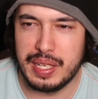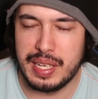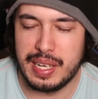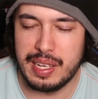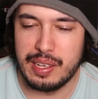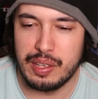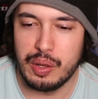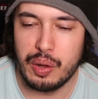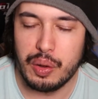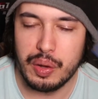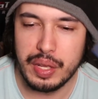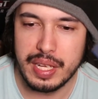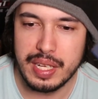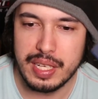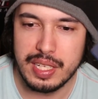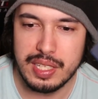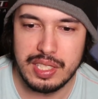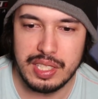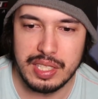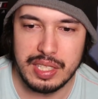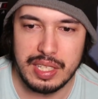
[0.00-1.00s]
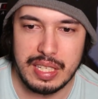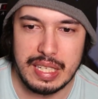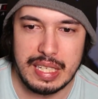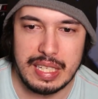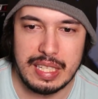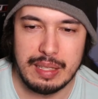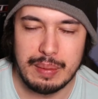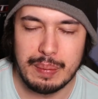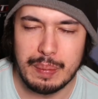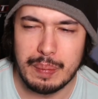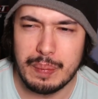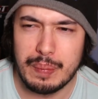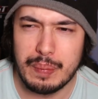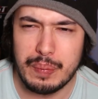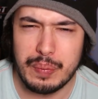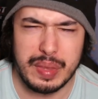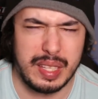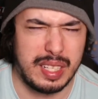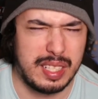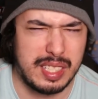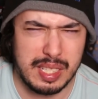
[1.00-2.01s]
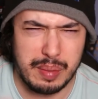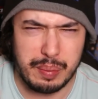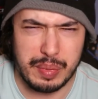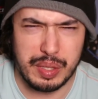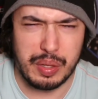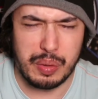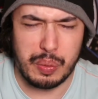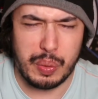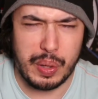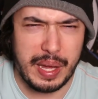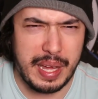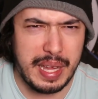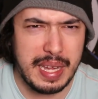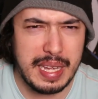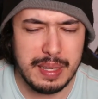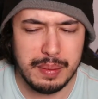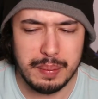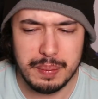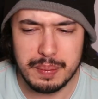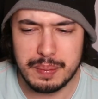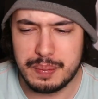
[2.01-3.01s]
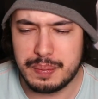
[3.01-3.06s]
that knowledge in a similar way,